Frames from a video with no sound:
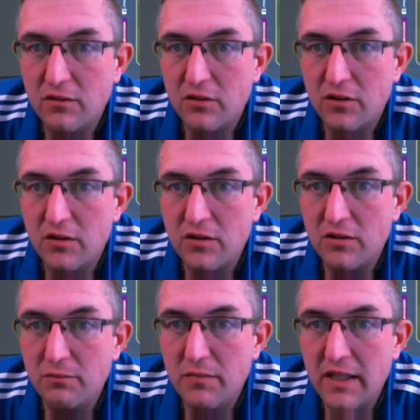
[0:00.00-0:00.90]
I'm going to
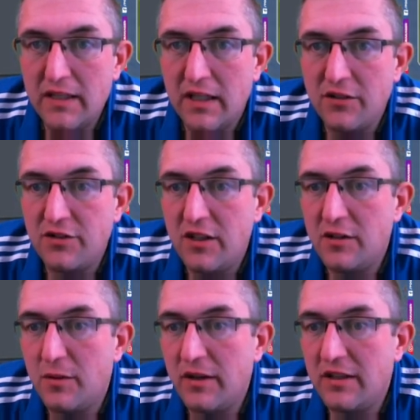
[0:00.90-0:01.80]
make that
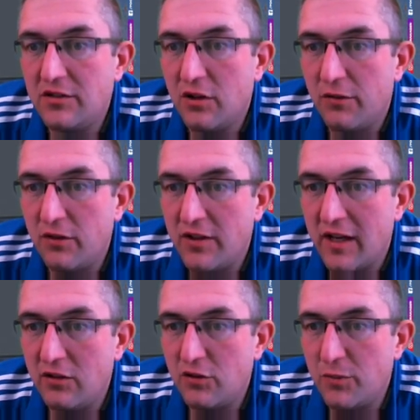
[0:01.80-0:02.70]
change about easing off on
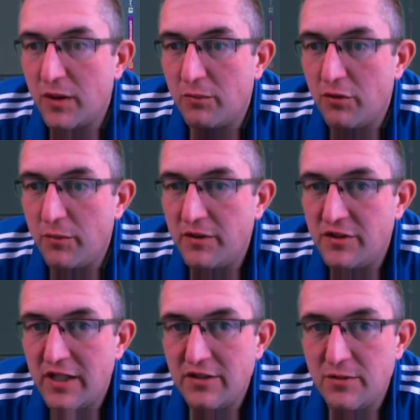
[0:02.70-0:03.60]
tackles, but I'll probably
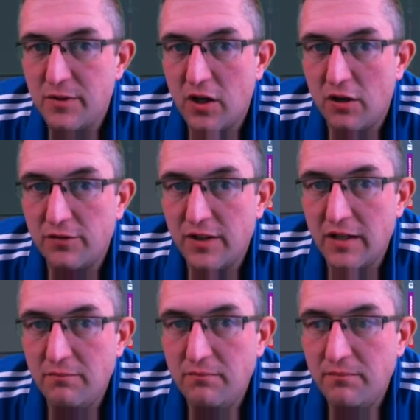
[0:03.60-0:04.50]
change him at half
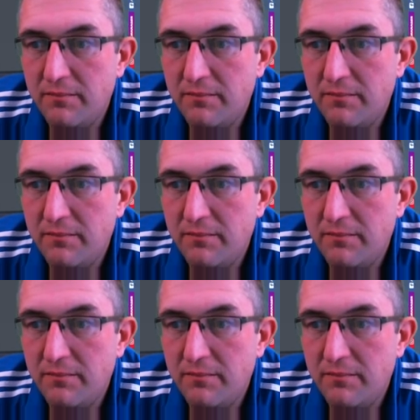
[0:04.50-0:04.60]
time.